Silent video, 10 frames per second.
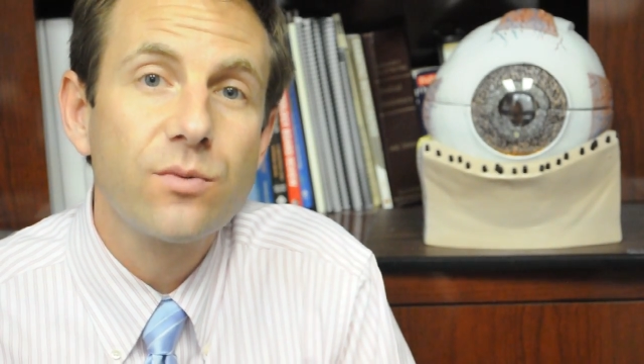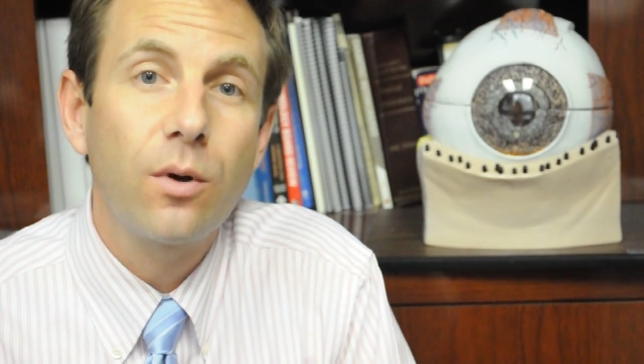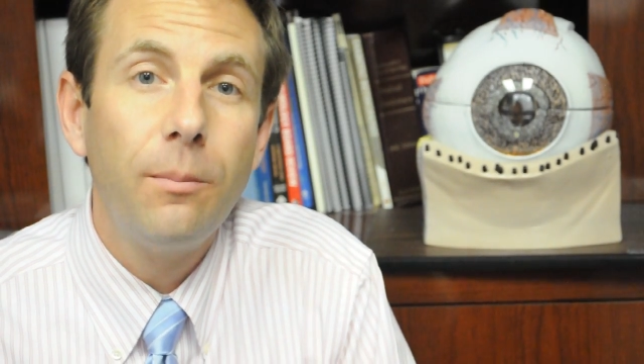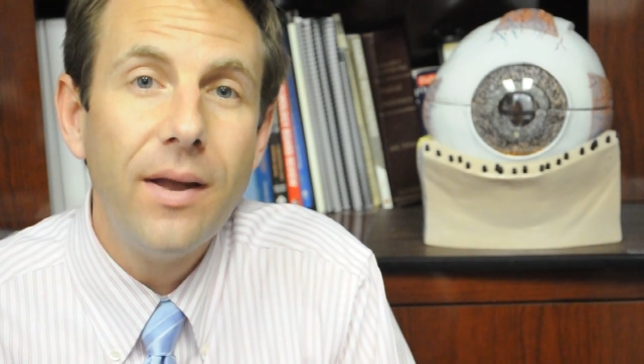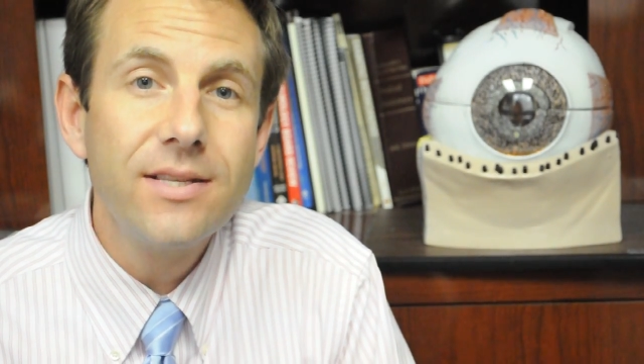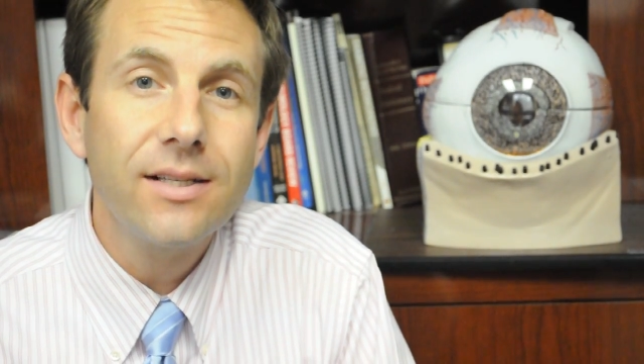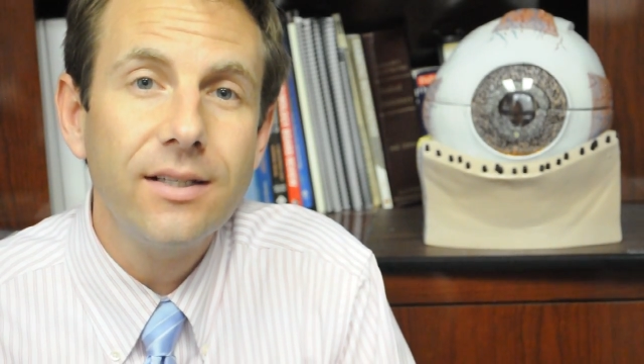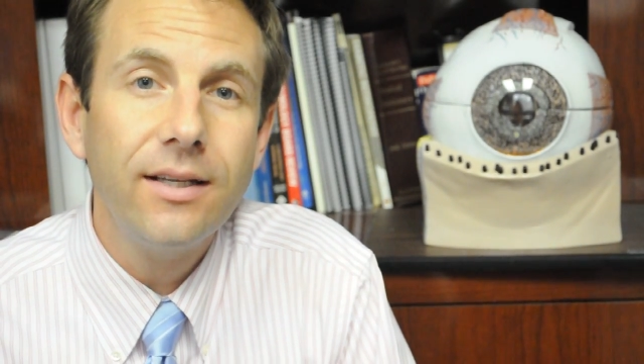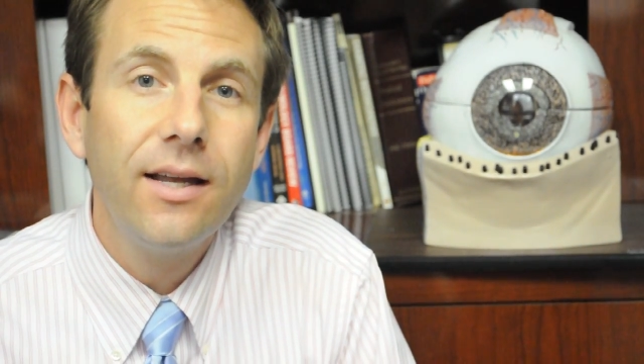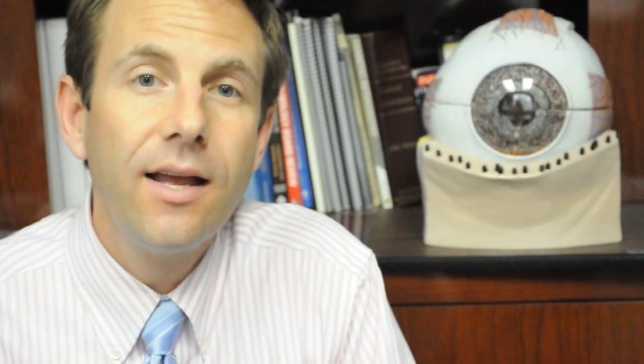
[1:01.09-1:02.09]
where
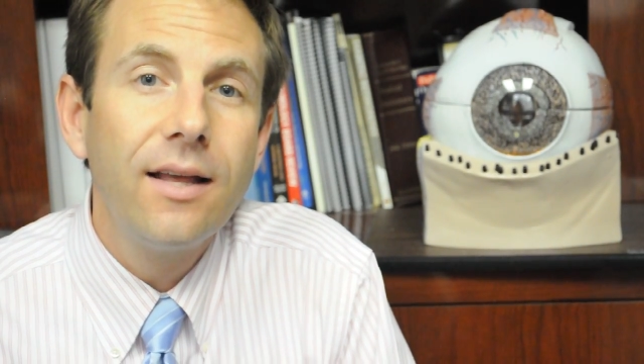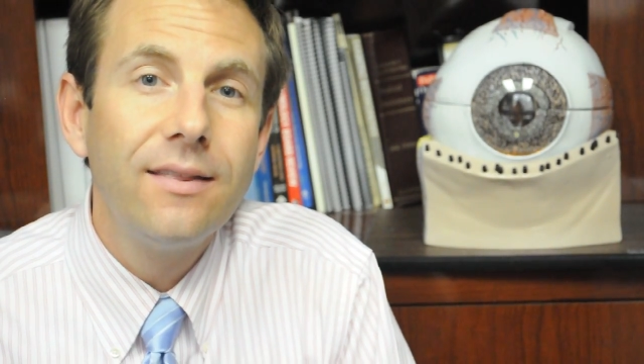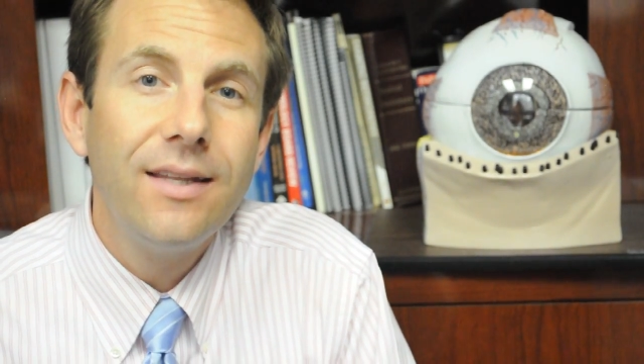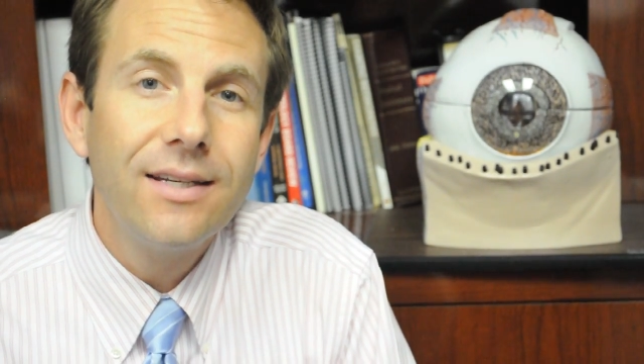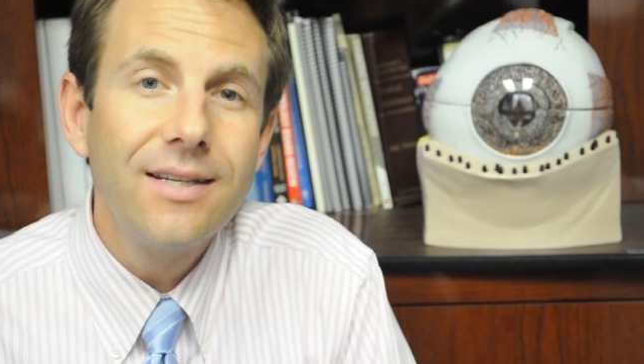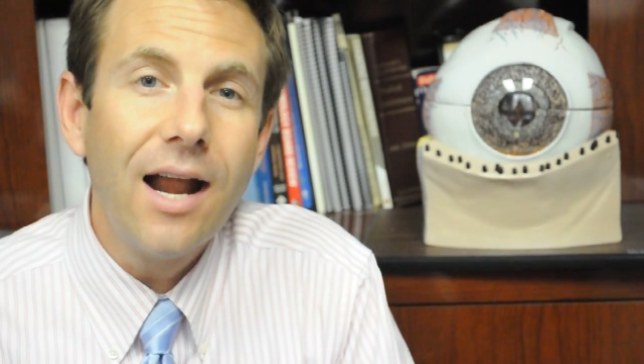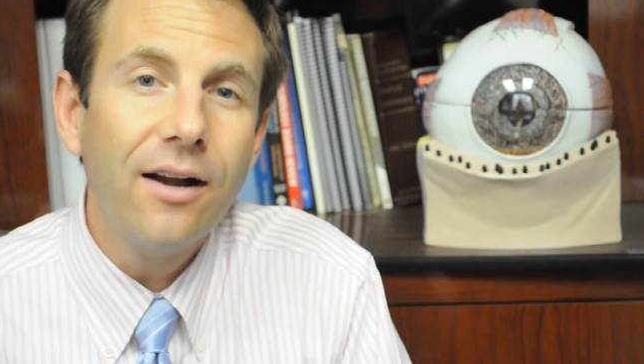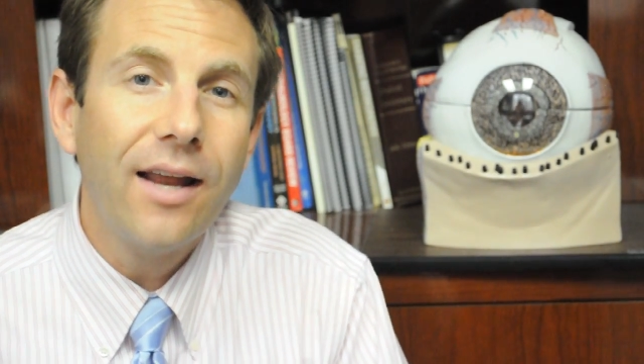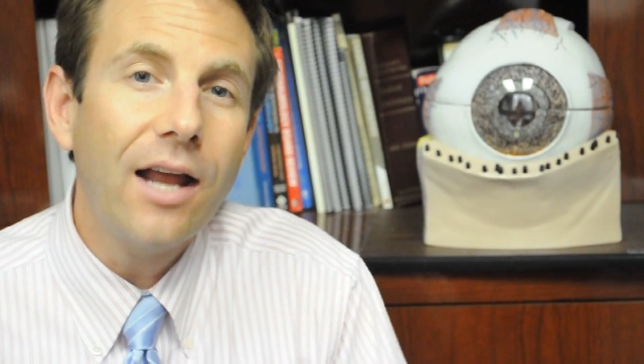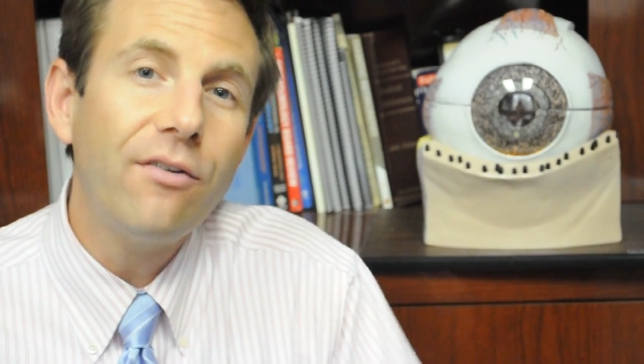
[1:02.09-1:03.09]
basically the entire
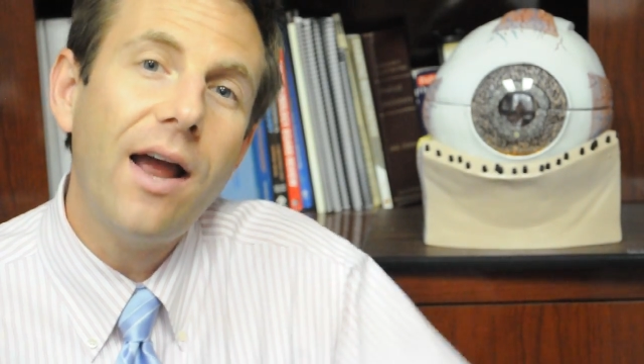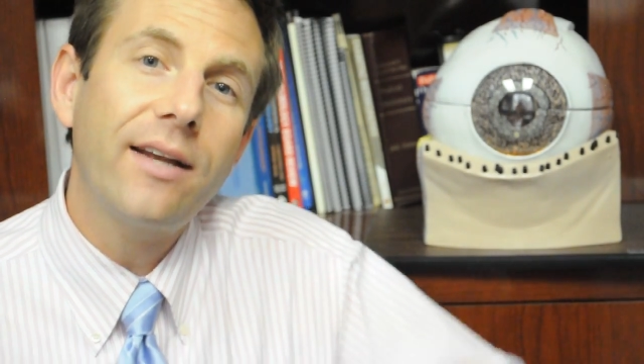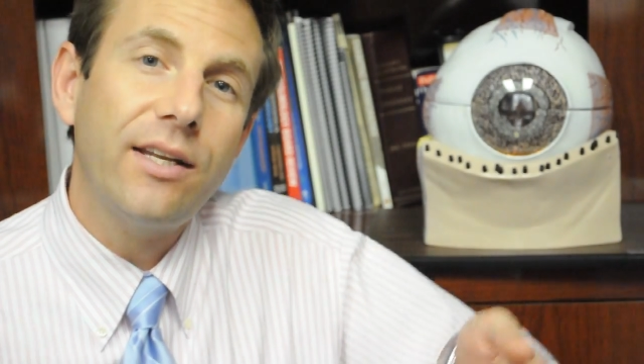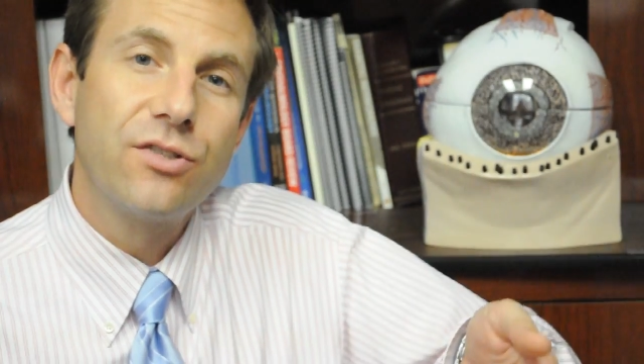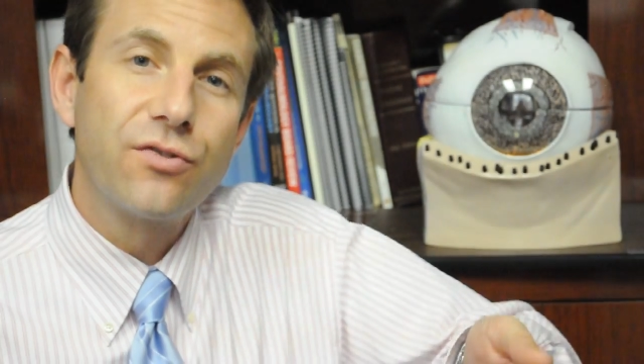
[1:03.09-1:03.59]
cataract is